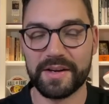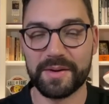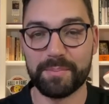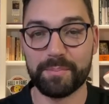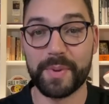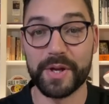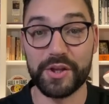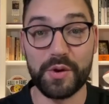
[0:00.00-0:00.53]

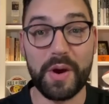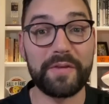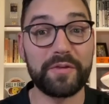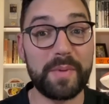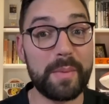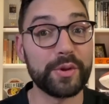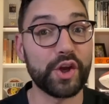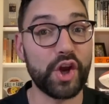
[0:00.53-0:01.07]
But you have to
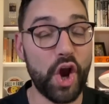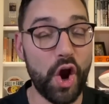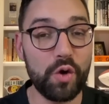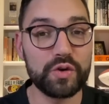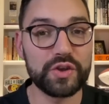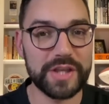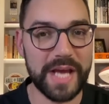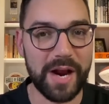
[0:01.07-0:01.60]
be able to
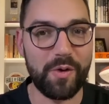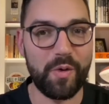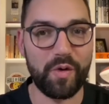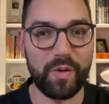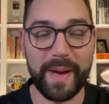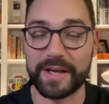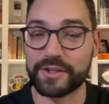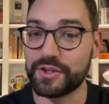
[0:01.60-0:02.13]
coach that
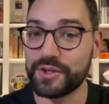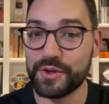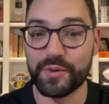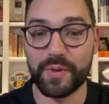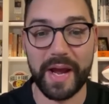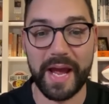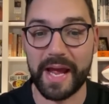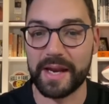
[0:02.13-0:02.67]
quarterback
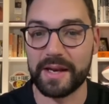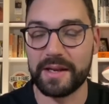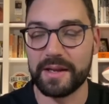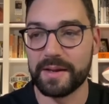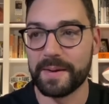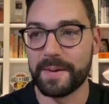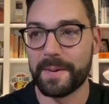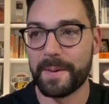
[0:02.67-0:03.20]
too. And
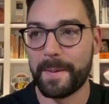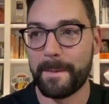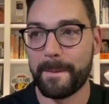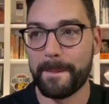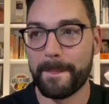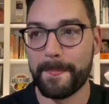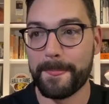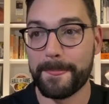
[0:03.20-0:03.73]

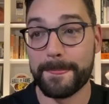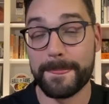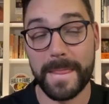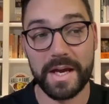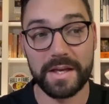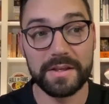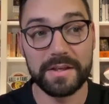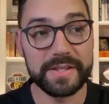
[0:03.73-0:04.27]

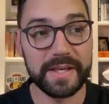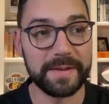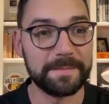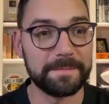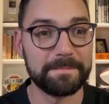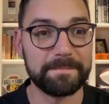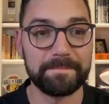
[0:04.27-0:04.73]
listen,